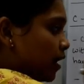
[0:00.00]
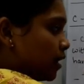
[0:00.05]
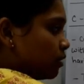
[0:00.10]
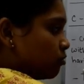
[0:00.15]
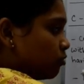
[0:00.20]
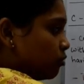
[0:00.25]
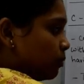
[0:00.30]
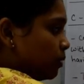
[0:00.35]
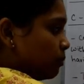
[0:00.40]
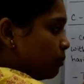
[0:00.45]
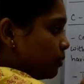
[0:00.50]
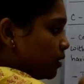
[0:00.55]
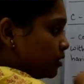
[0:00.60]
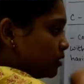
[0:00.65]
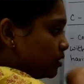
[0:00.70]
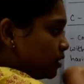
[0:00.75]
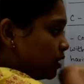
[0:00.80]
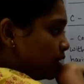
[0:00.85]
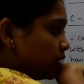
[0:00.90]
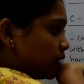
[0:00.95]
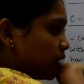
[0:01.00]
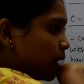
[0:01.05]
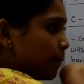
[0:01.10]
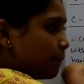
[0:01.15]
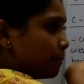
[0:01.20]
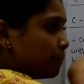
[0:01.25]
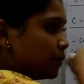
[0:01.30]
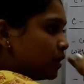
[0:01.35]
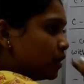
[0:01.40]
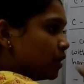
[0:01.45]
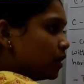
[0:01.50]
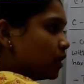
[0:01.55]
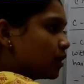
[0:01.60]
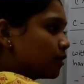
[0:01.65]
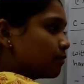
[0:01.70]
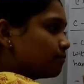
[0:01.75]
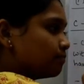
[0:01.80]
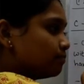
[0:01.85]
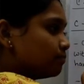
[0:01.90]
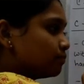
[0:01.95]
will be present.
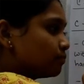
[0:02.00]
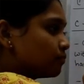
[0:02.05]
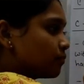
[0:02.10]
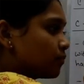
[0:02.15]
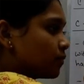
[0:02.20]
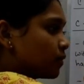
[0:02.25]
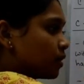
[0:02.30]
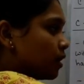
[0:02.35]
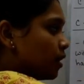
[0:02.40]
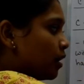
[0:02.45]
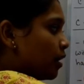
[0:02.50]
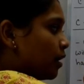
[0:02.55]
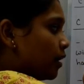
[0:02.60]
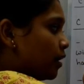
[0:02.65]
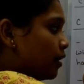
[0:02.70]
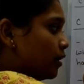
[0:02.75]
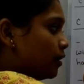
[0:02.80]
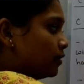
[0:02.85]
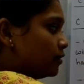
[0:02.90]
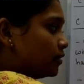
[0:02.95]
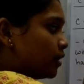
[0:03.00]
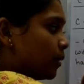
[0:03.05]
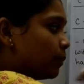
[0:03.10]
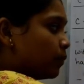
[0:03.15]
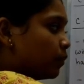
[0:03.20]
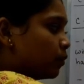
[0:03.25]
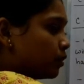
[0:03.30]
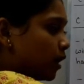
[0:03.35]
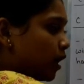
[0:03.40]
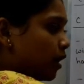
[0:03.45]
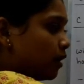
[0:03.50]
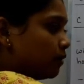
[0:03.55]
Pear and sapota.